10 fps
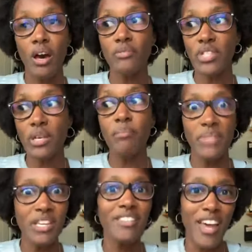of
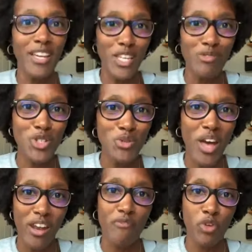something that gives you
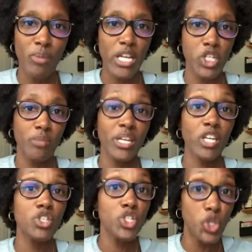that information,
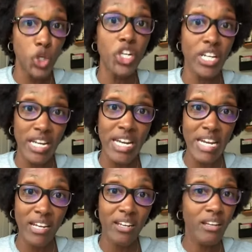because you're going to
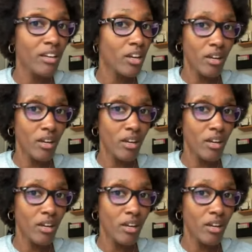need it